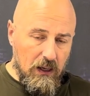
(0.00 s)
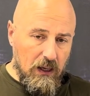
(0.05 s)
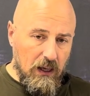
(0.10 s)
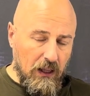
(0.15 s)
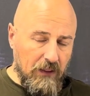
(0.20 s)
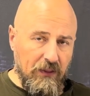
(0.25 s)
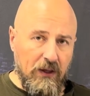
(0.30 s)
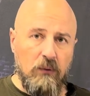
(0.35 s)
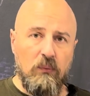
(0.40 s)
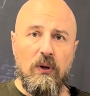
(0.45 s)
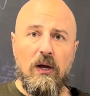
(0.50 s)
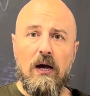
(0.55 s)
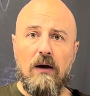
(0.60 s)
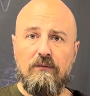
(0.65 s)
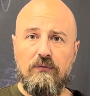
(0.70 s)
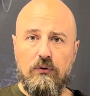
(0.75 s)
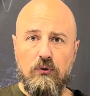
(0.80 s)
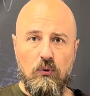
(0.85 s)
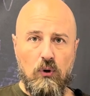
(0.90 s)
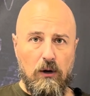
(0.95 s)
And then we
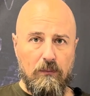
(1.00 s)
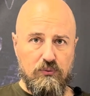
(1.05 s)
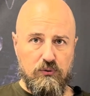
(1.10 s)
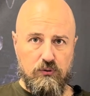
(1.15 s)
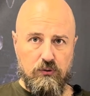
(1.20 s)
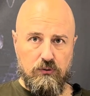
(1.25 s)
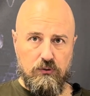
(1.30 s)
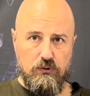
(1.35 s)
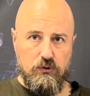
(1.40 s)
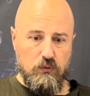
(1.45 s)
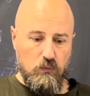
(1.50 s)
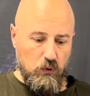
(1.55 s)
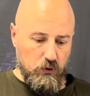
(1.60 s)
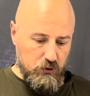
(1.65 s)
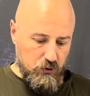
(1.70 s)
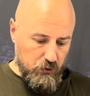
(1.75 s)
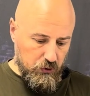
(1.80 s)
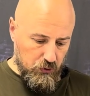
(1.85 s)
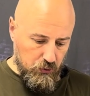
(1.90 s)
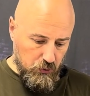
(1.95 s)
have few options
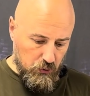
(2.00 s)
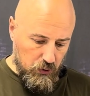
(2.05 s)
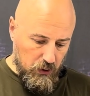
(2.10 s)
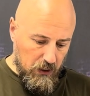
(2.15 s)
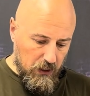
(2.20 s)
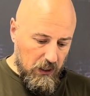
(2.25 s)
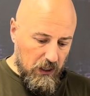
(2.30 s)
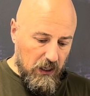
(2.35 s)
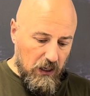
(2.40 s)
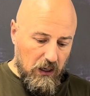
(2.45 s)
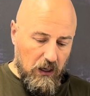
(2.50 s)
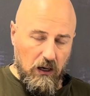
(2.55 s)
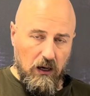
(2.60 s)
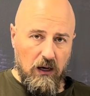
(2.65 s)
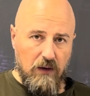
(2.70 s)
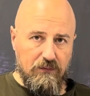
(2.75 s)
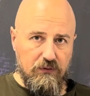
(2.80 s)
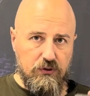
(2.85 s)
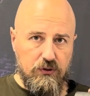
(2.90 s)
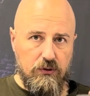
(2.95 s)
what to do
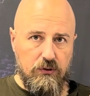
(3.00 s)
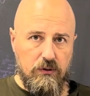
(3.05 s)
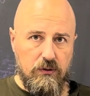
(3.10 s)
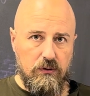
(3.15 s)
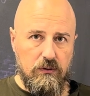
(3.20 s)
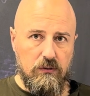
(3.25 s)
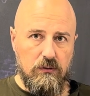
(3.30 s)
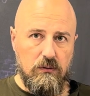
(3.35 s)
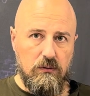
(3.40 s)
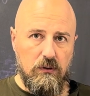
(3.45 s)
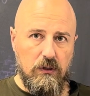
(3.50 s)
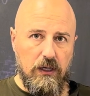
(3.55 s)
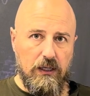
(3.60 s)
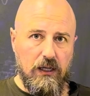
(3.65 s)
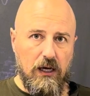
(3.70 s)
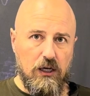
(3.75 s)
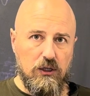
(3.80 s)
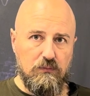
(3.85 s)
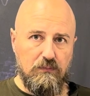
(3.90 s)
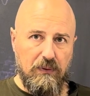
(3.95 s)
after it
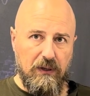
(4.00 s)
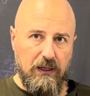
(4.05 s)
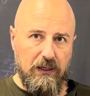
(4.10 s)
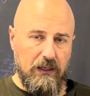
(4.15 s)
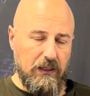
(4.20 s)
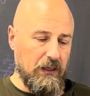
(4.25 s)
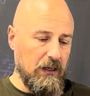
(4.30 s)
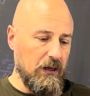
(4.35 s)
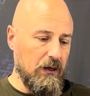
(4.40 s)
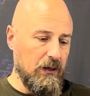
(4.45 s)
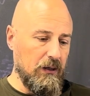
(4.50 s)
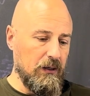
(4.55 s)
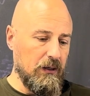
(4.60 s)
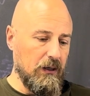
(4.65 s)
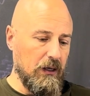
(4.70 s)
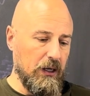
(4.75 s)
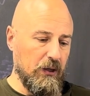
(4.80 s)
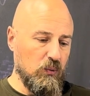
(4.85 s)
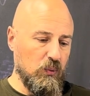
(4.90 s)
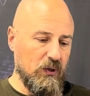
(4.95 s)
has been in
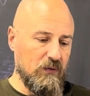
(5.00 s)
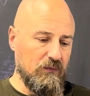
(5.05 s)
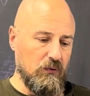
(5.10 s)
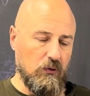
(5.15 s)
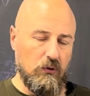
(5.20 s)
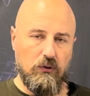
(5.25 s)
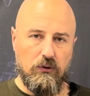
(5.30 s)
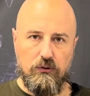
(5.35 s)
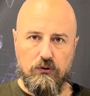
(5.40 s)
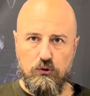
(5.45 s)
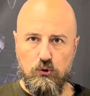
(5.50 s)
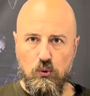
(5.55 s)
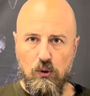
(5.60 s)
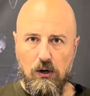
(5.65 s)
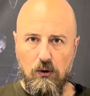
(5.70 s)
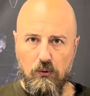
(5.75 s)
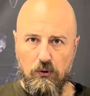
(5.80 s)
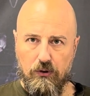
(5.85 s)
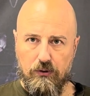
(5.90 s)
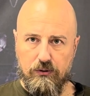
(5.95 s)
liquid for 2
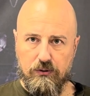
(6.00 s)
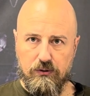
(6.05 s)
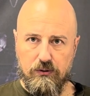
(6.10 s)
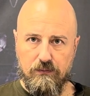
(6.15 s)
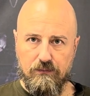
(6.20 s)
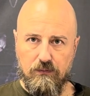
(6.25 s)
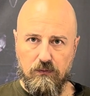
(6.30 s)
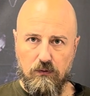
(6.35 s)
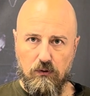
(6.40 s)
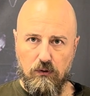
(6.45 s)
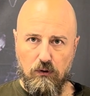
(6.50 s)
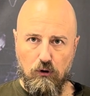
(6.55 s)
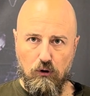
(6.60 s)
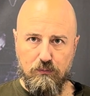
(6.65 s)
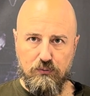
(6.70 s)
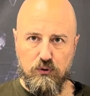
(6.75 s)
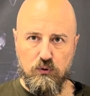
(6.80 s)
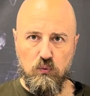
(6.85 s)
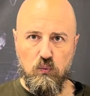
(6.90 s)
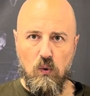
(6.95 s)
hours.
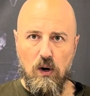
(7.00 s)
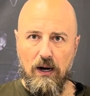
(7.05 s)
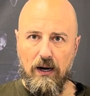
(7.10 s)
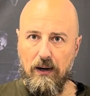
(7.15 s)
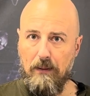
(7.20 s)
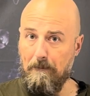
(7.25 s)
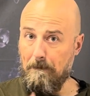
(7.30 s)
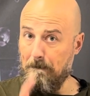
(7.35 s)
Option 1.